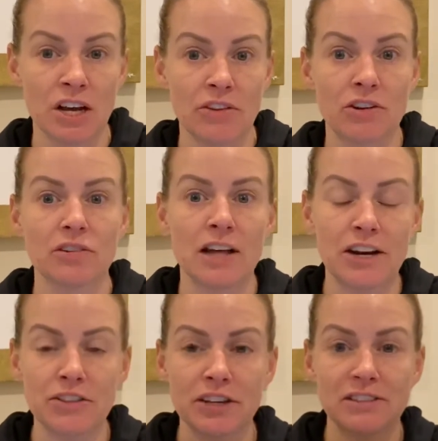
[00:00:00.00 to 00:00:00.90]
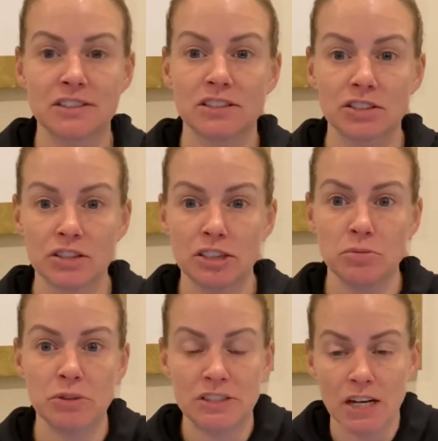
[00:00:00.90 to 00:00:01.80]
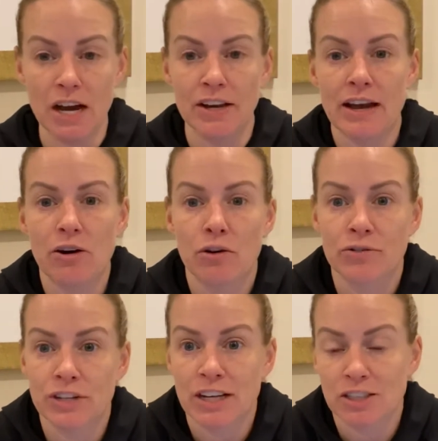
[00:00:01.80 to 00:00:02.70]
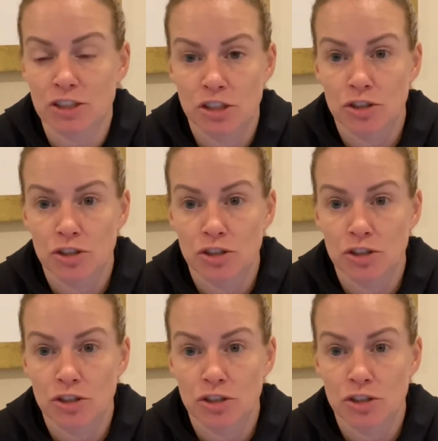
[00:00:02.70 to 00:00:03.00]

There are a lot of things that still need to be done now over the next